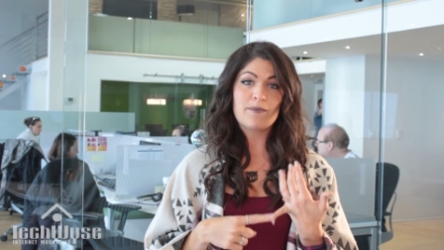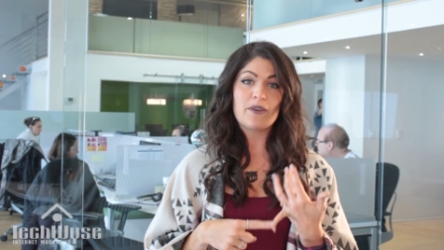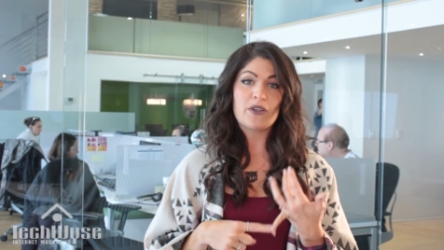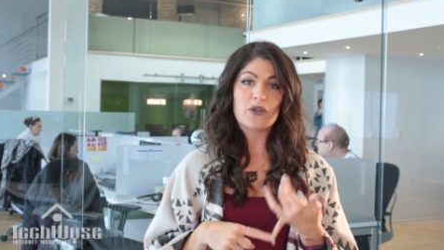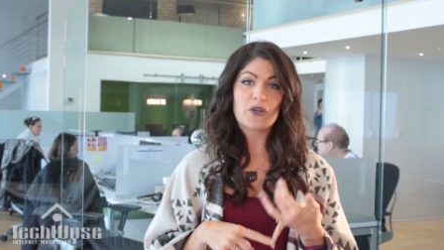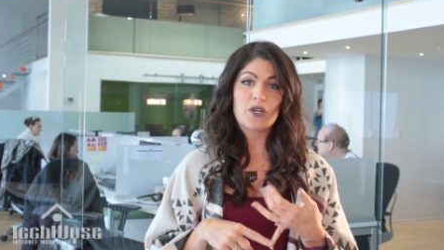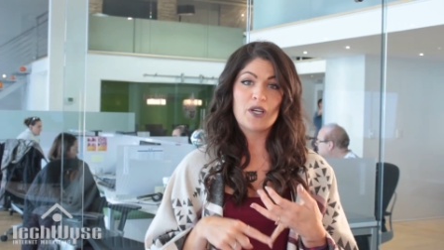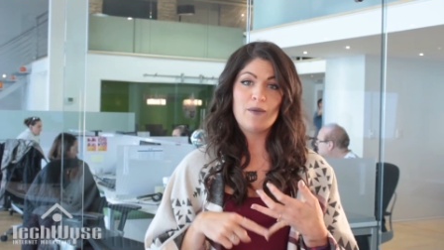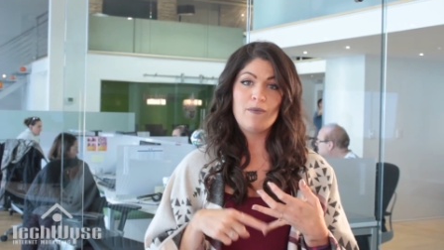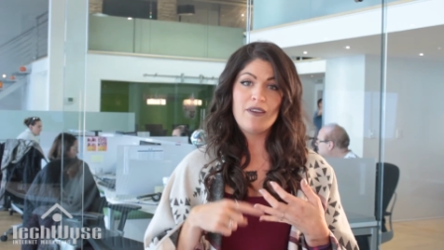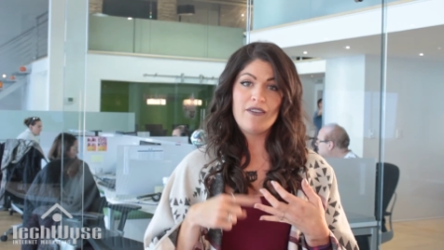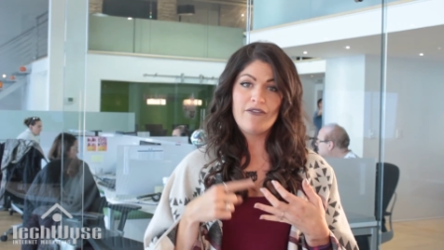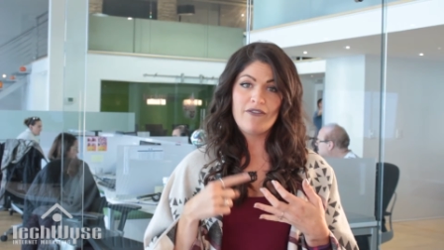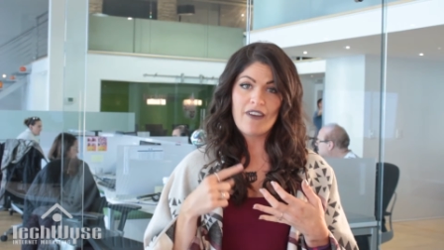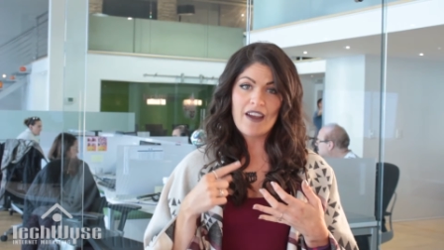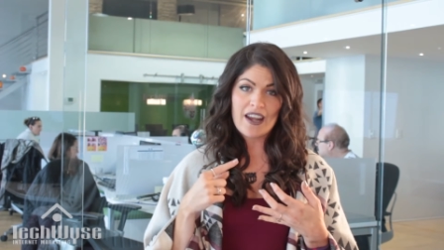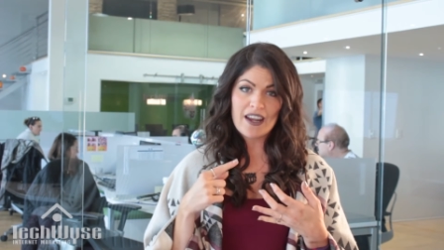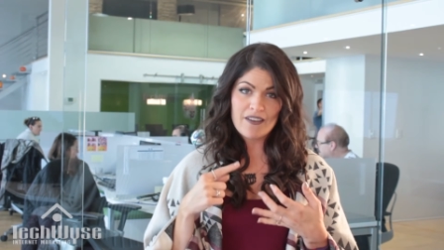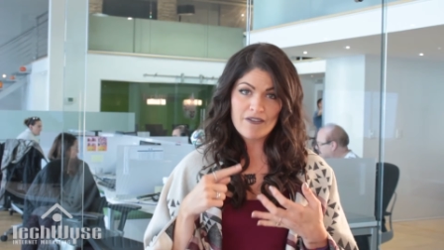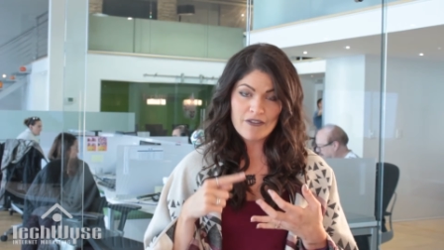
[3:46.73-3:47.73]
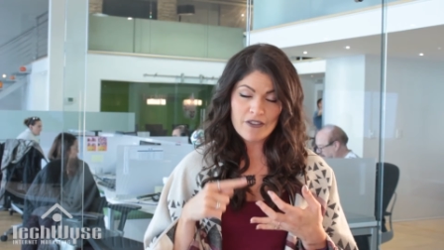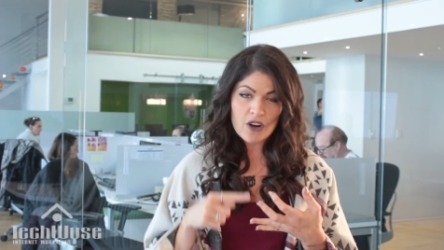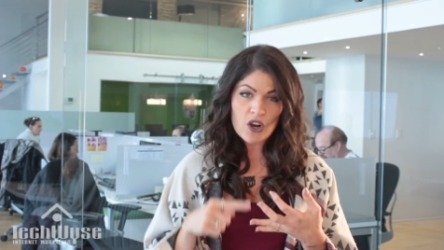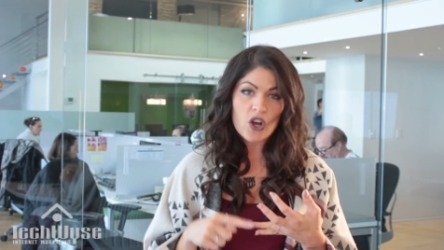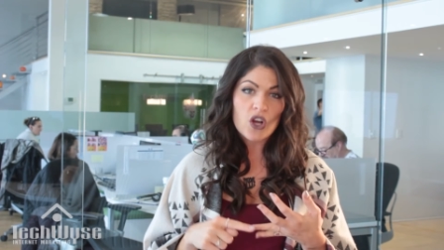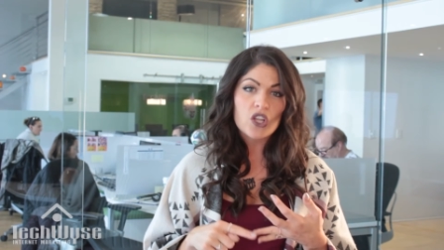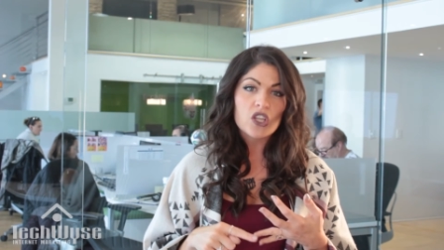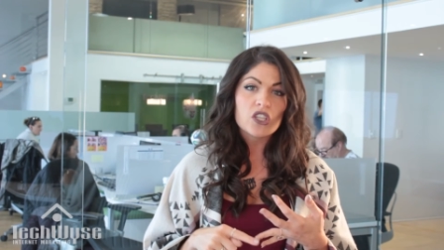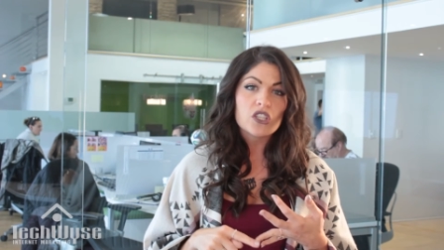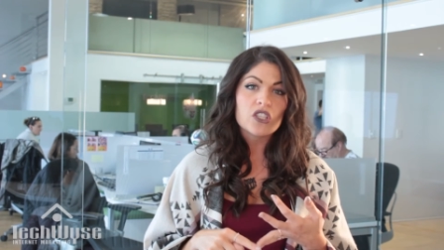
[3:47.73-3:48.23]
but you're going to be fighting for
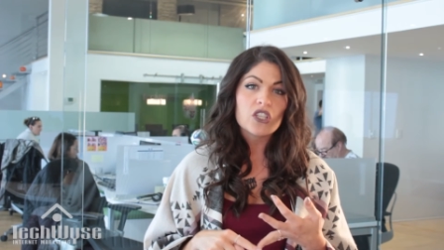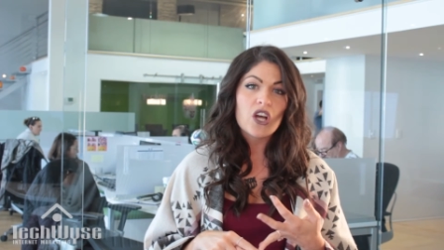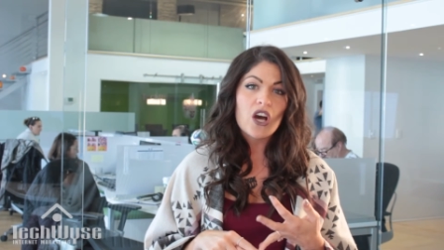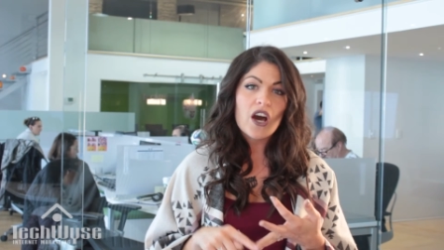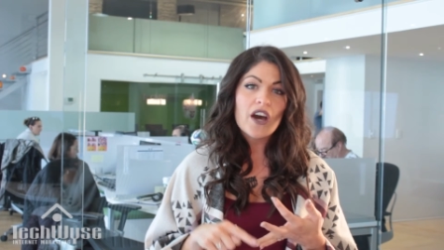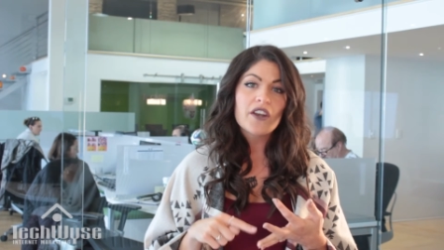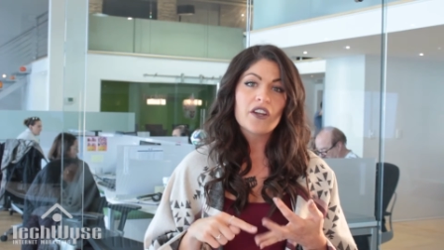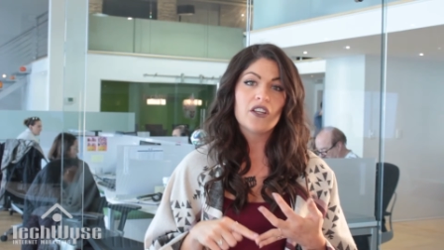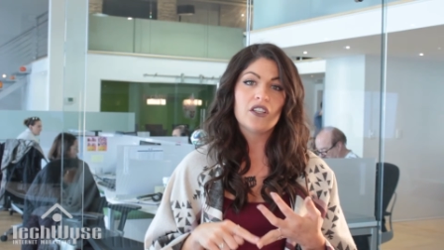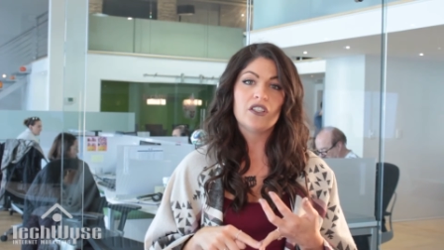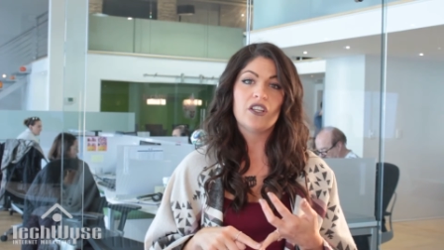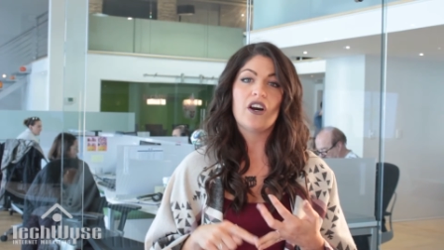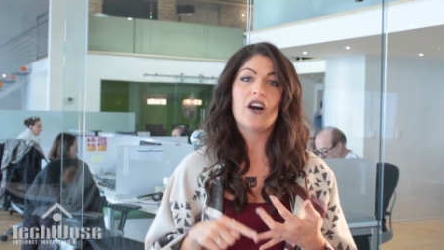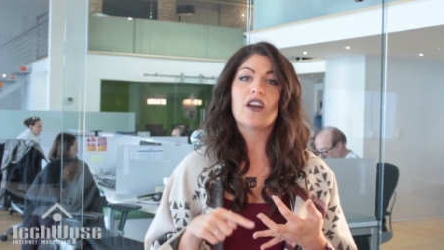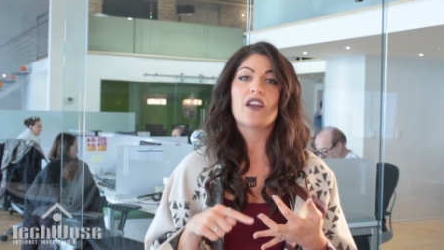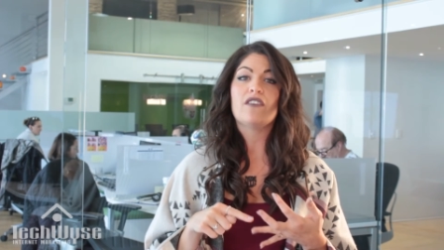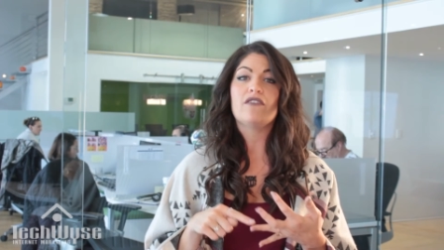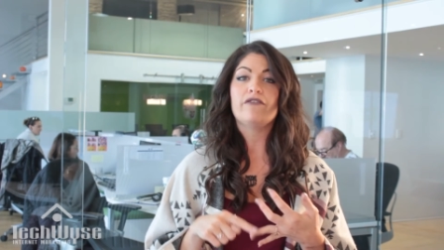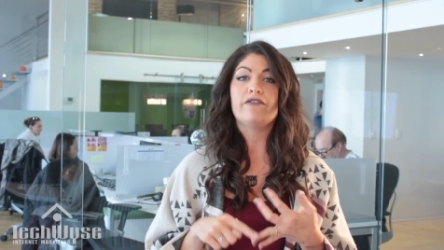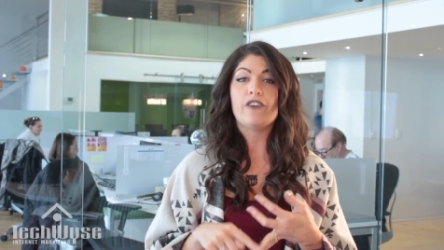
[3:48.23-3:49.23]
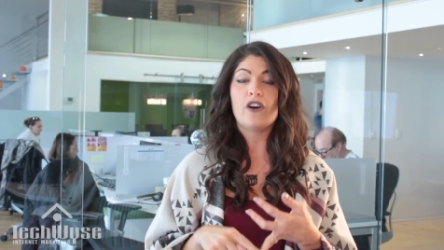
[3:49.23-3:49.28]
a lot of